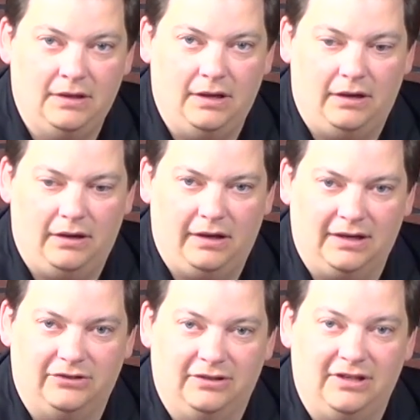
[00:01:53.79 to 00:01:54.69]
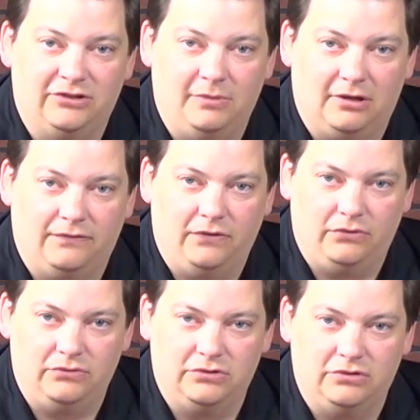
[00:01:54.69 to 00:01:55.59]
because condenser
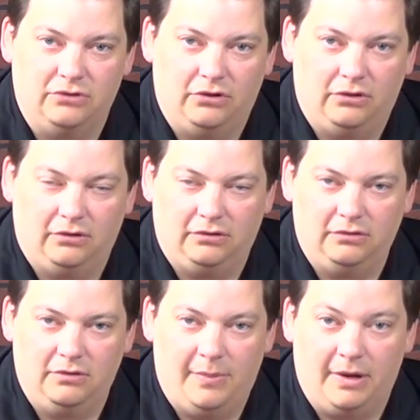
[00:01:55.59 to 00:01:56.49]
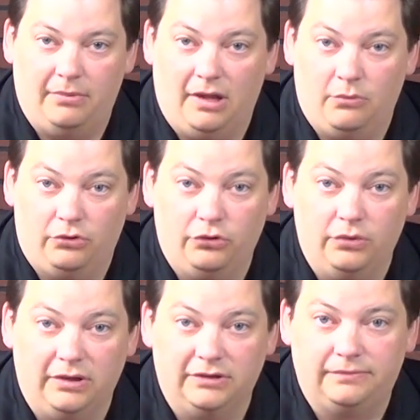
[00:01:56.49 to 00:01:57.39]
microphones they pick up a lot more
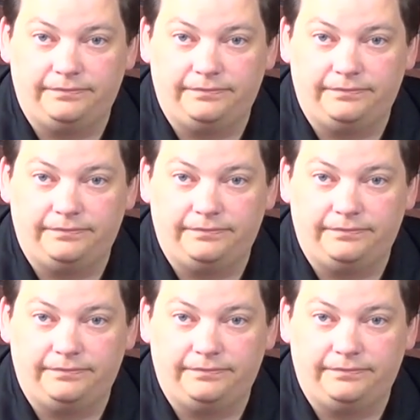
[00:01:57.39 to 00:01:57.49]
noise.